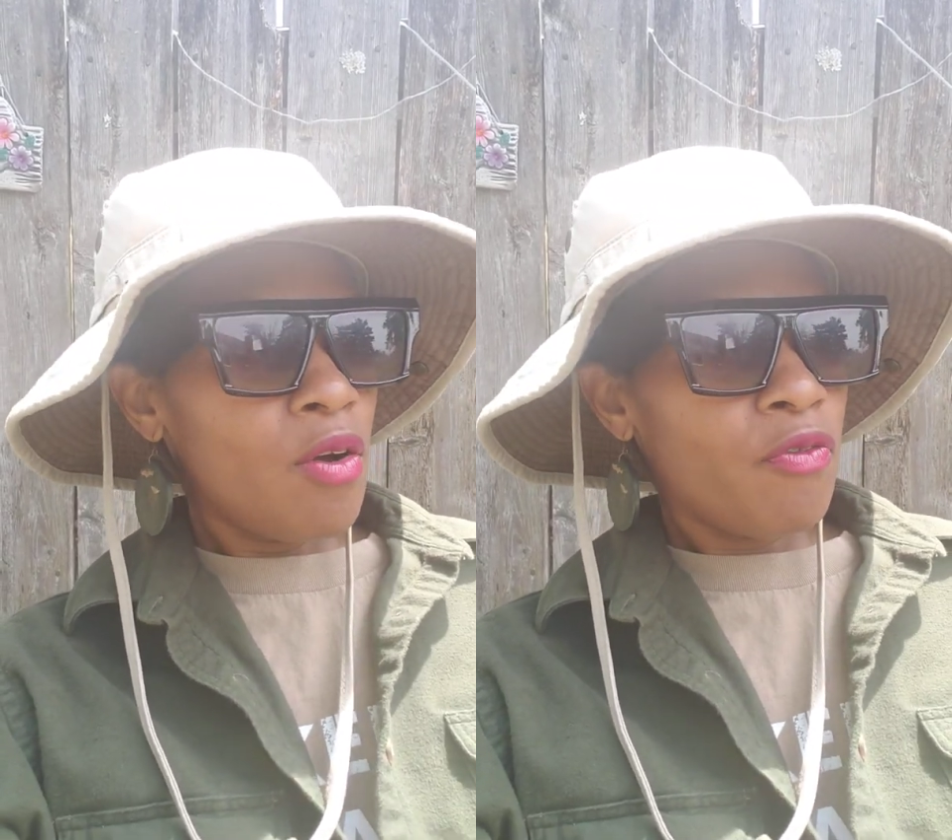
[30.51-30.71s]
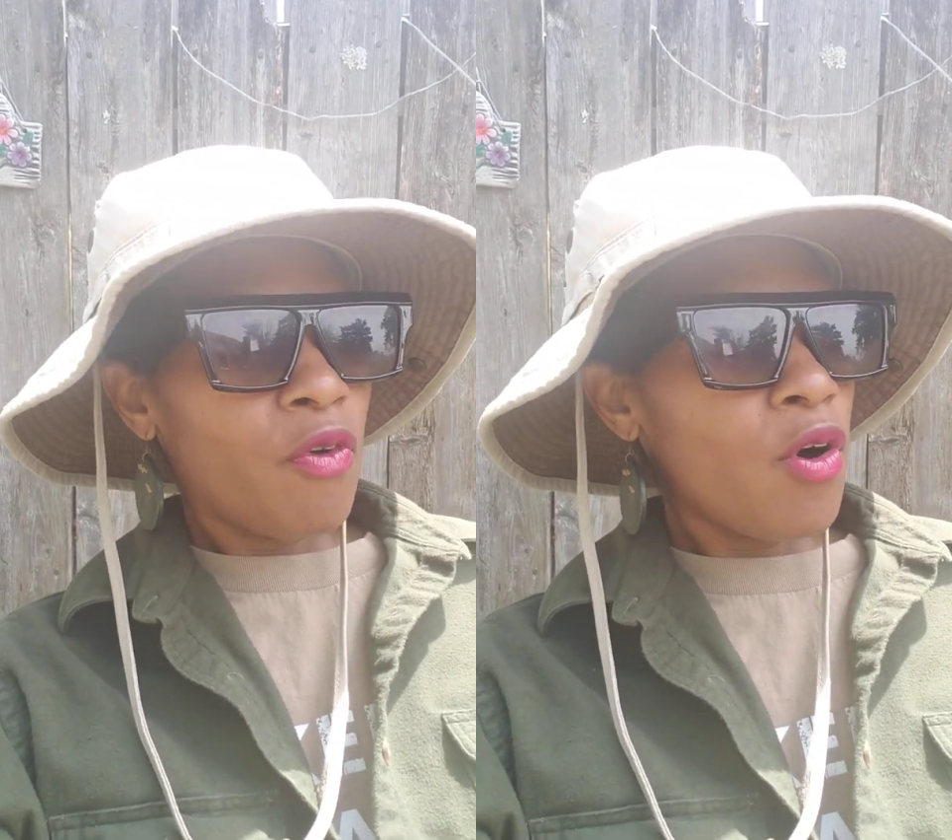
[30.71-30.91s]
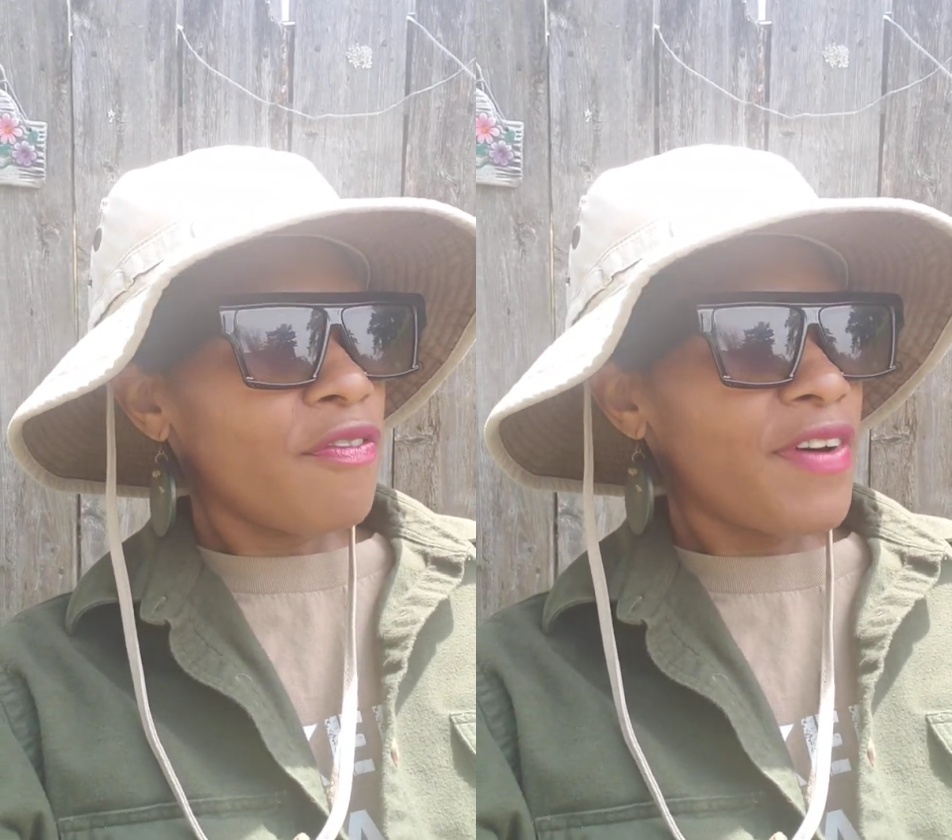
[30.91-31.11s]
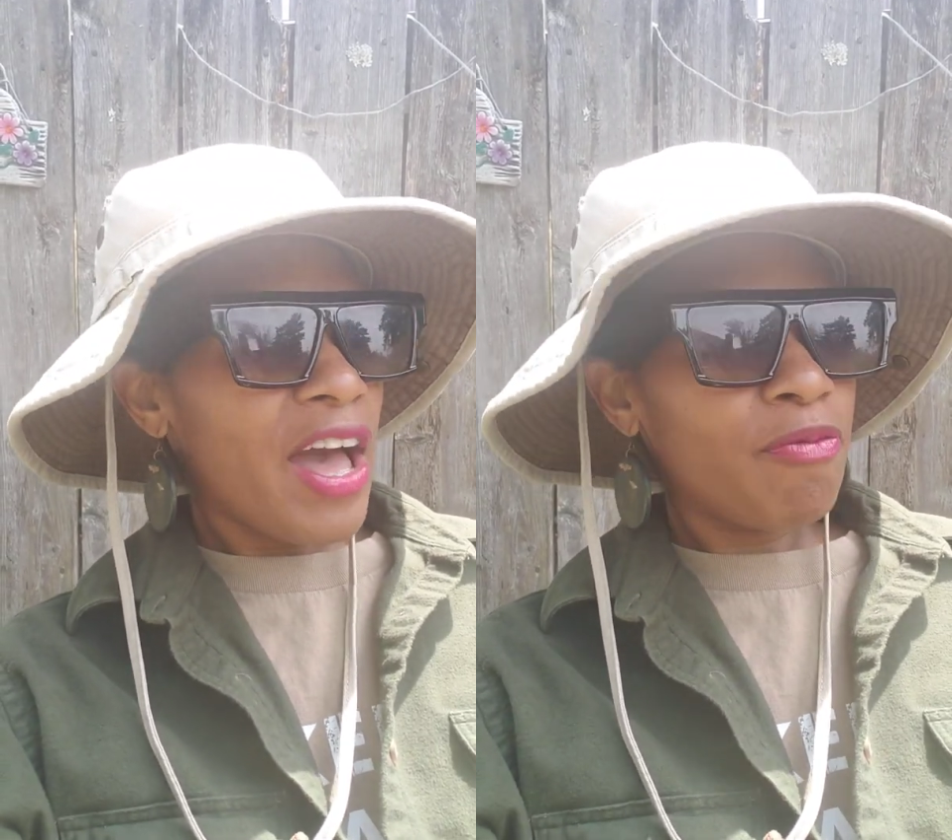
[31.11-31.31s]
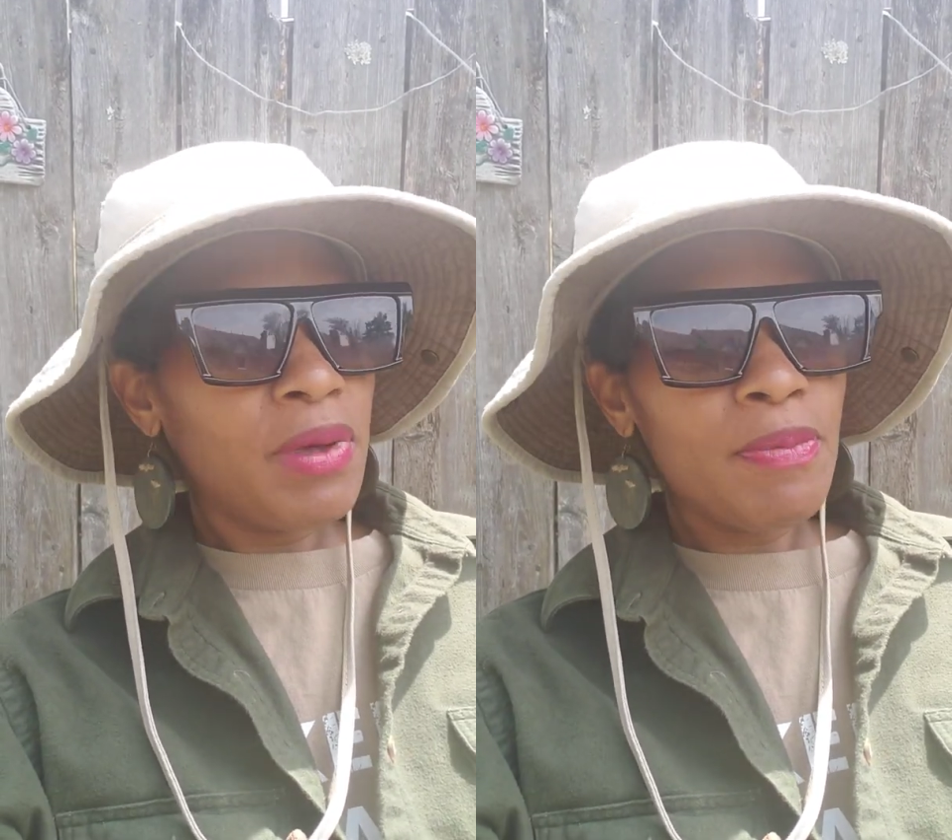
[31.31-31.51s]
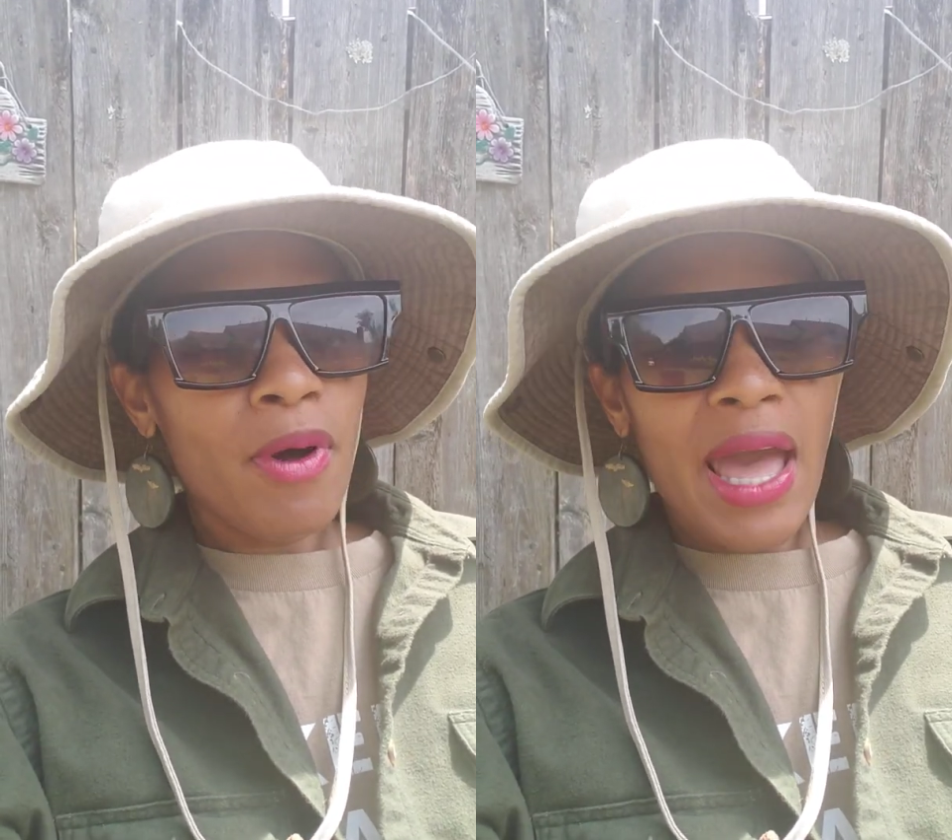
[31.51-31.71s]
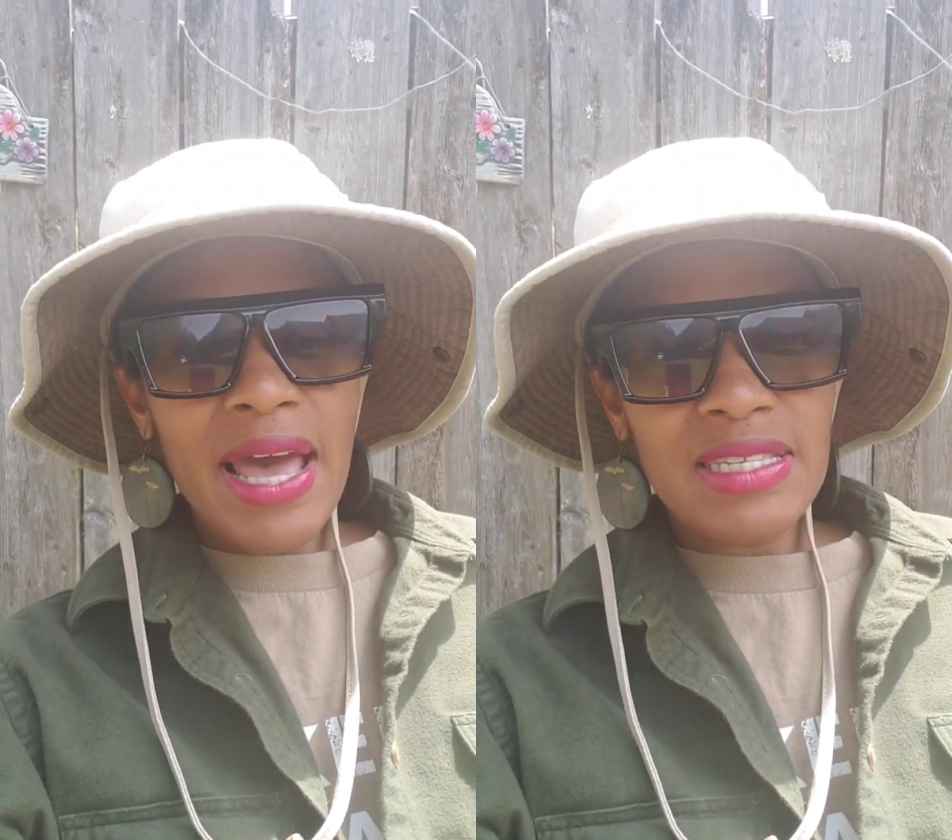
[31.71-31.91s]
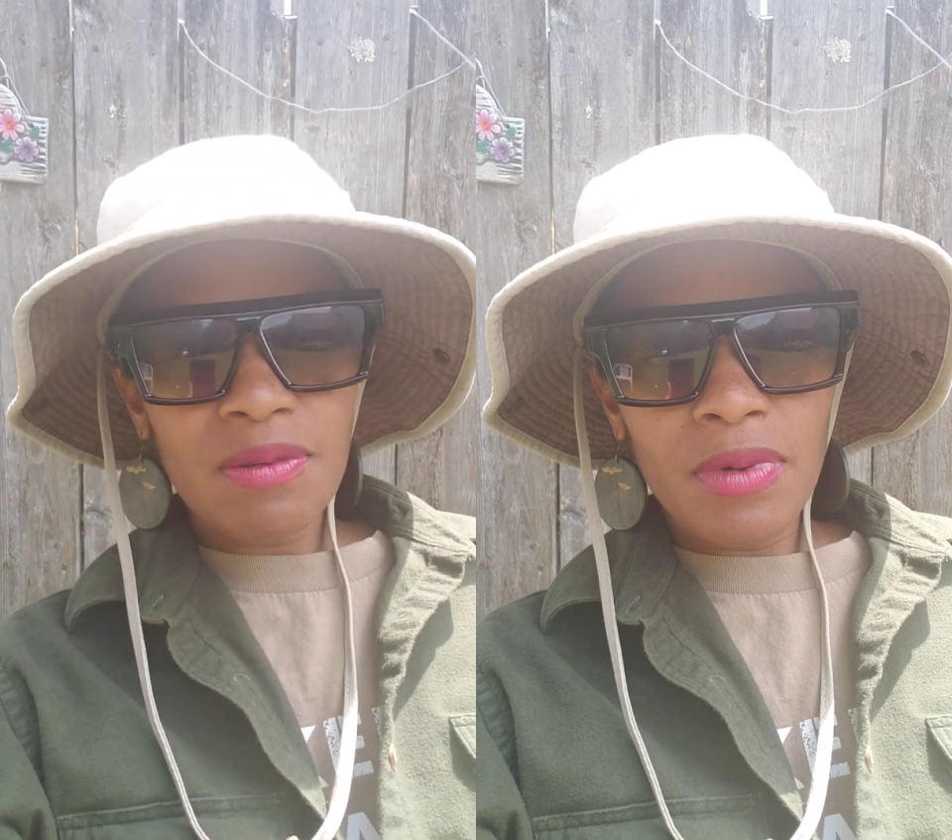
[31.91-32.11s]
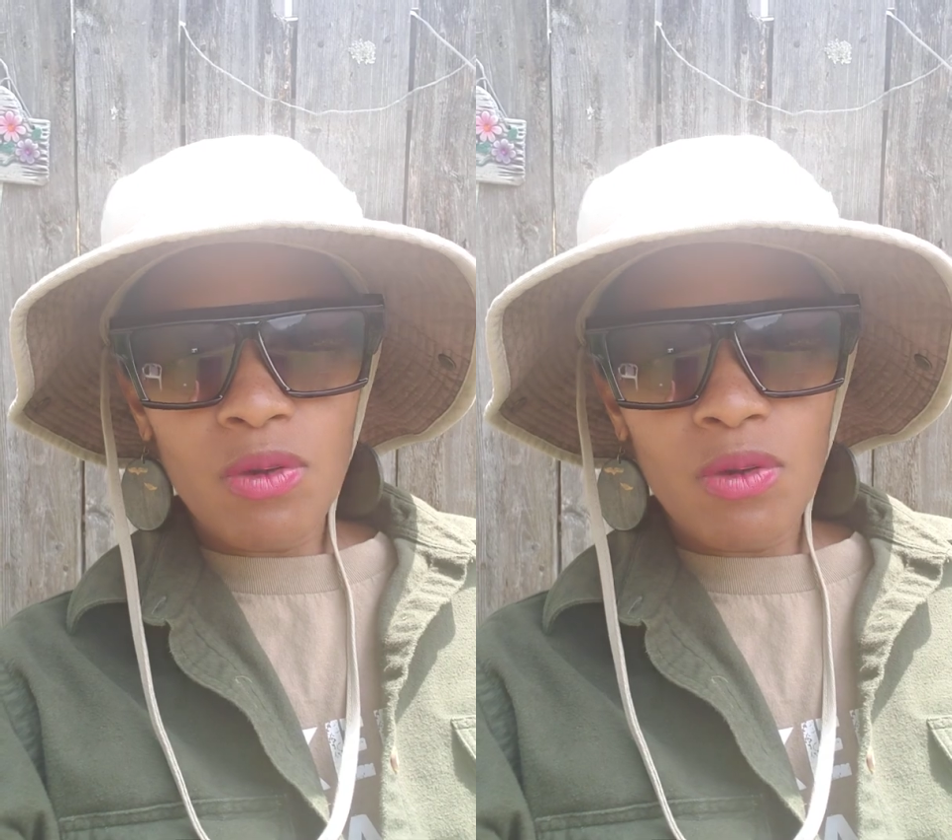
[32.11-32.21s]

4 or 5 people ask me